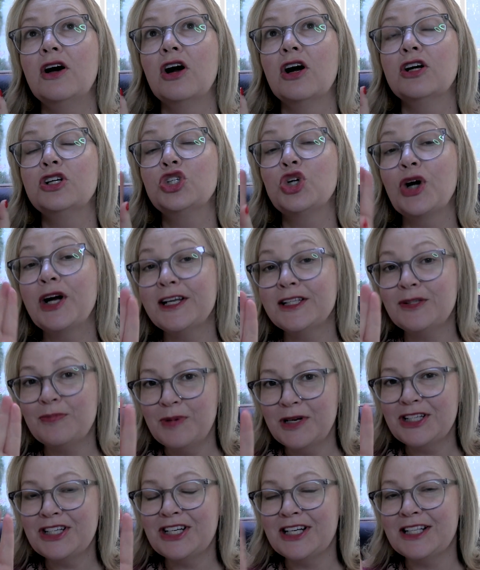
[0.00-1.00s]
or
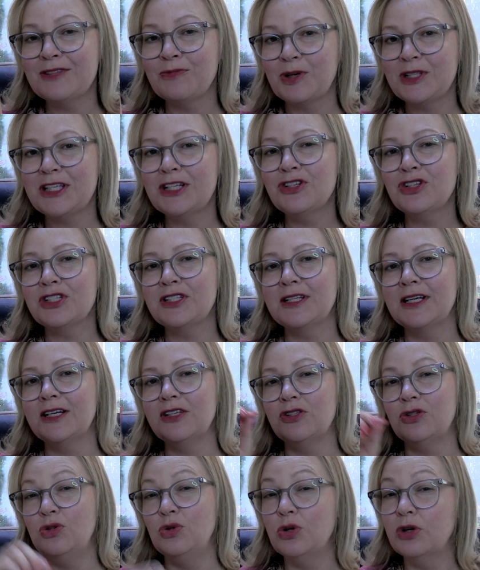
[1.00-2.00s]
transmission. What's interesting
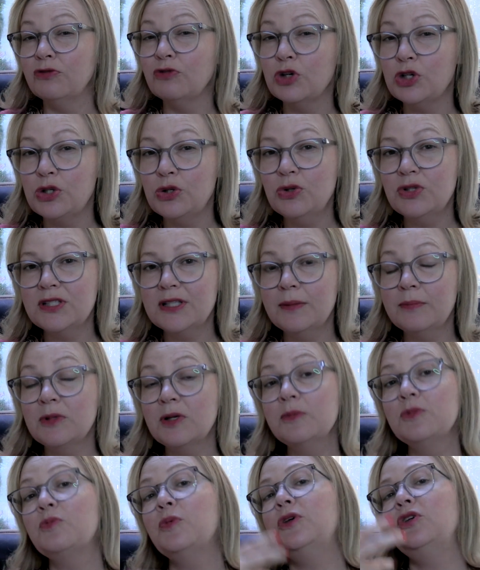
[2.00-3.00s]
is you can reduce
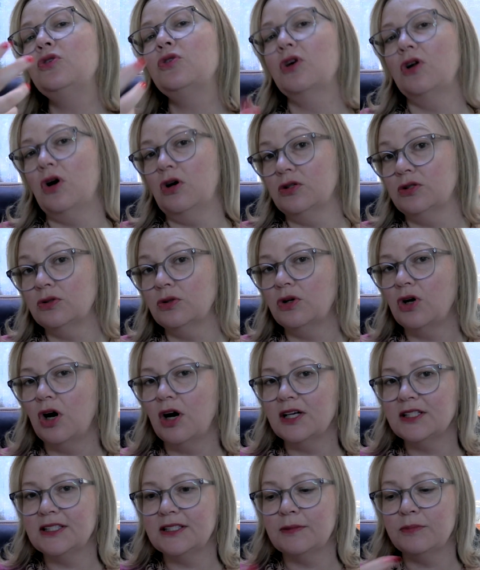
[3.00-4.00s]
symptoms, but you can also
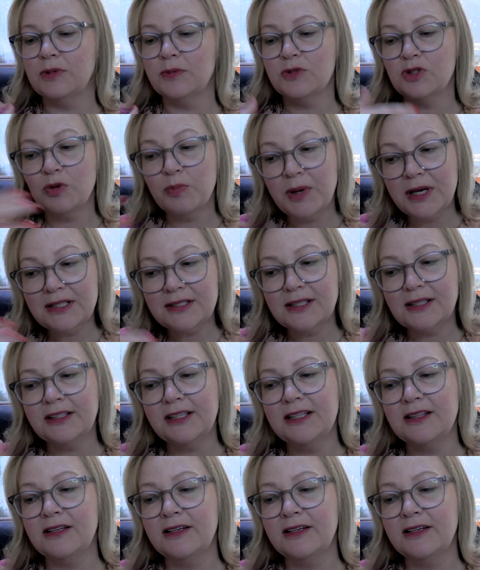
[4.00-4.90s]
cause symptoms. So basically,